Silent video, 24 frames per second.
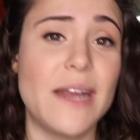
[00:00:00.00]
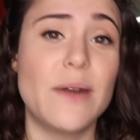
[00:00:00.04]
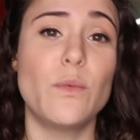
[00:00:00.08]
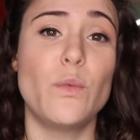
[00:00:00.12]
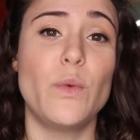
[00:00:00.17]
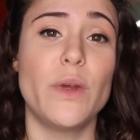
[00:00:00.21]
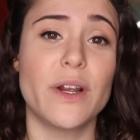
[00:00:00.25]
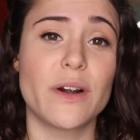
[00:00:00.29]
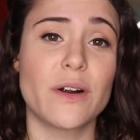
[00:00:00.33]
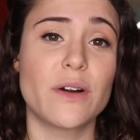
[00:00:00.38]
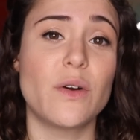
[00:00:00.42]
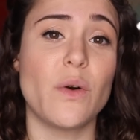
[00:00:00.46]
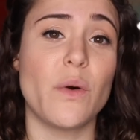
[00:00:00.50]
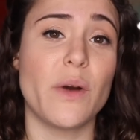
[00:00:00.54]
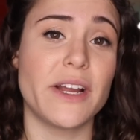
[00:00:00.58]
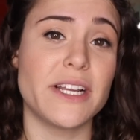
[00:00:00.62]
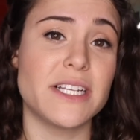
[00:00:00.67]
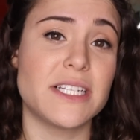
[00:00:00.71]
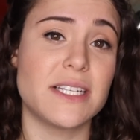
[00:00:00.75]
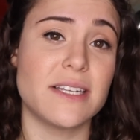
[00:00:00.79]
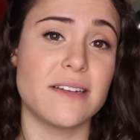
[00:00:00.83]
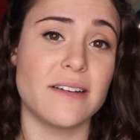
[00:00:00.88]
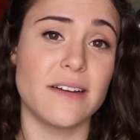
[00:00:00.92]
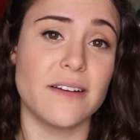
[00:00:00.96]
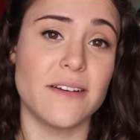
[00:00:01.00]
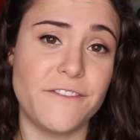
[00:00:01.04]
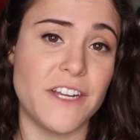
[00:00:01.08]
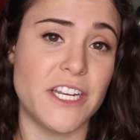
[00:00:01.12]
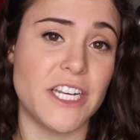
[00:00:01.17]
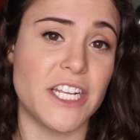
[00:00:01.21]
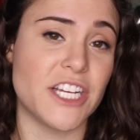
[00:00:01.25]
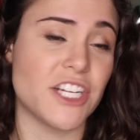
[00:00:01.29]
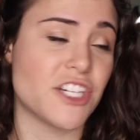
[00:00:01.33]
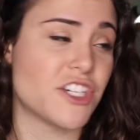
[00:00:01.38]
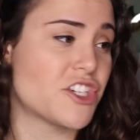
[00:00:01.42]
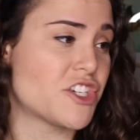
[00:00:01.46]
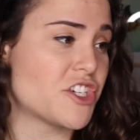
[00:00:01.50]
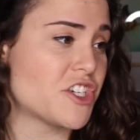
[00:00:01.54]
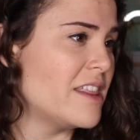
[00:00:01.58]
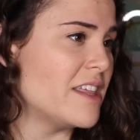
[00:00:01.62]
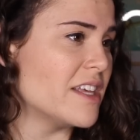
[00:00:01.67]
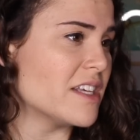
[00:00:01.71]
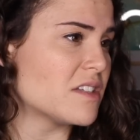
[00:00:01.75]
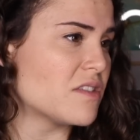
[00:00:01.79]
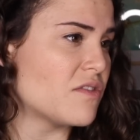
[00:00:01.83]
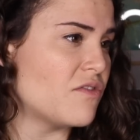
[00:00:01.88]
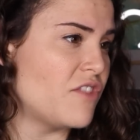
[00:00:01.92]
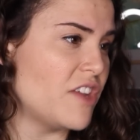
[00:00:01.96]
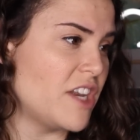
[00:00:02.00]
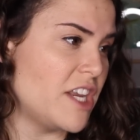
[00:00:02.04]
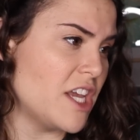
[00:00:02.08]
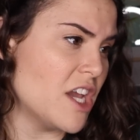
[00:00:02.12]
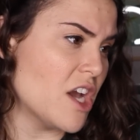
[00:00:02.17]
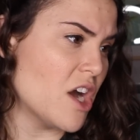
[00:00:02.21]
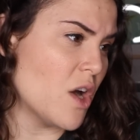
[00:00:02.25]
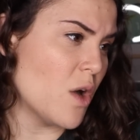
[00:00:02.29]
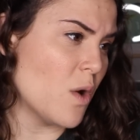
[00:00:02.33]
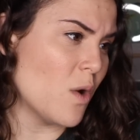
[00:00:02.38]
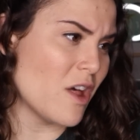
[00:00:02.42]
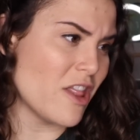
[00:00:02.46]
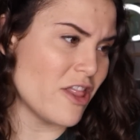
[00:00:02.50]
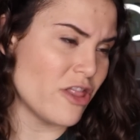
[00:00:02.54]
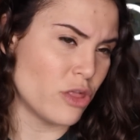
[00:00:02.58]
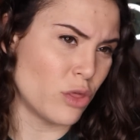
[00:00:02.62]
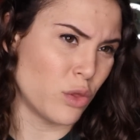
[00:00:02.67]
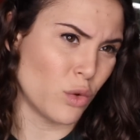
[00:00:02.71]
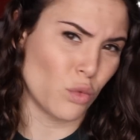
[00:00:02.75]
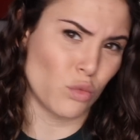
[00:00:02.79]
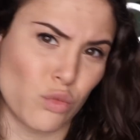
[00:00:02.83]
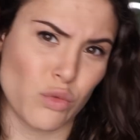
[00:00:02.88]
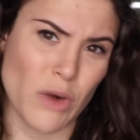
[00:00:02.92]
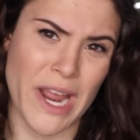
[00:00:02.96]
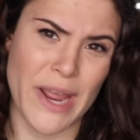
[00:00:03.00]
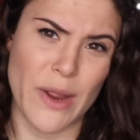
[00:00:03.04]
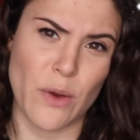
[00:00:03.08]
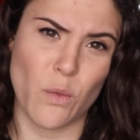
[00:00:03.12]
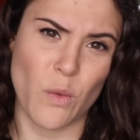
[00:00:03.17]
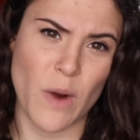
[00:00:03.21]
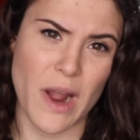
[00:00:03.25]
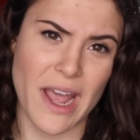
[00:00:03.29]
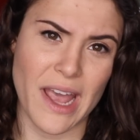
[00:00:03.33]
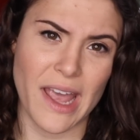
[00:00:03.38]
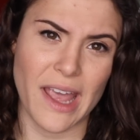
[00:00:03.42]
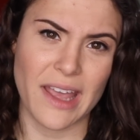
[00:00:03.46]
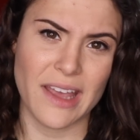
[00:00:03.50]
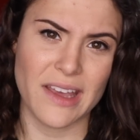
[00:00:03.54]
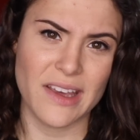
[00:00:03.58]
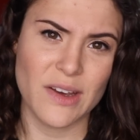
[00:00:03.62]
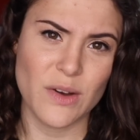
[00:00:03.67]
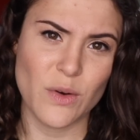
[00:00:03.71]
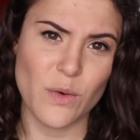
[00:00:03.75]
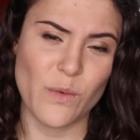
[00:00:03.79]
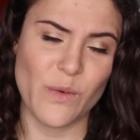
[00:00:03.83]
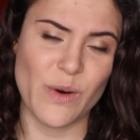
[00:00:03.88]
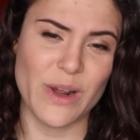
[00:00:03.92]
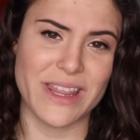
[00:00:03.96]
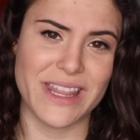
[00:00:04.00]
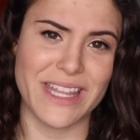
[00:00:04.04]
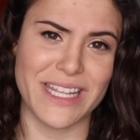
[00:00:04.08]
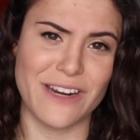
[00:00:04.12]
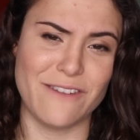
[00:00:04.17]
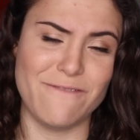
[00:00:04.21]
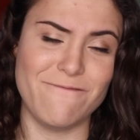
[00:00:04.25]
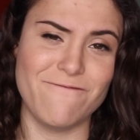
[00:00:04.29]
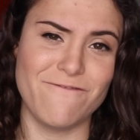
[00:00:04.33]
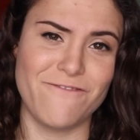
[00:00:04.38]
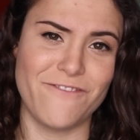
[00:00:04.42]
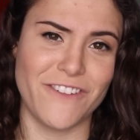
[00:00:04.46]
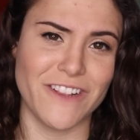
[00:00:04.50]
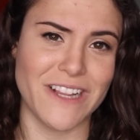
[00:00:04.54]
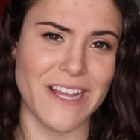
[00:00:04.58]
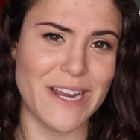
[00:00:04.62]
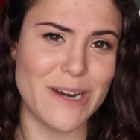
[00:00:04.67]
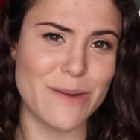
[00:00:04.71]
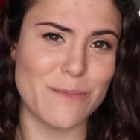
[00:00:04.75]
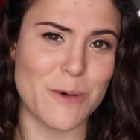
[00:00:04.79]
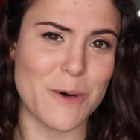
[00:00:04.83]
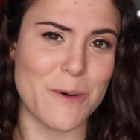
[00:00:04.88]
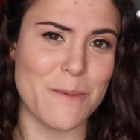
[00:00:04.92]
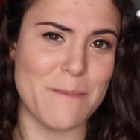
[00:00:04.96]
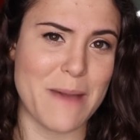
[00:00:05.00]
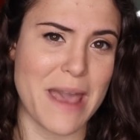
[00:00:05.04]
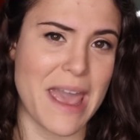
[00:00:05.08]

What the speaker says: and we are going to finish this video the right way with an inflatable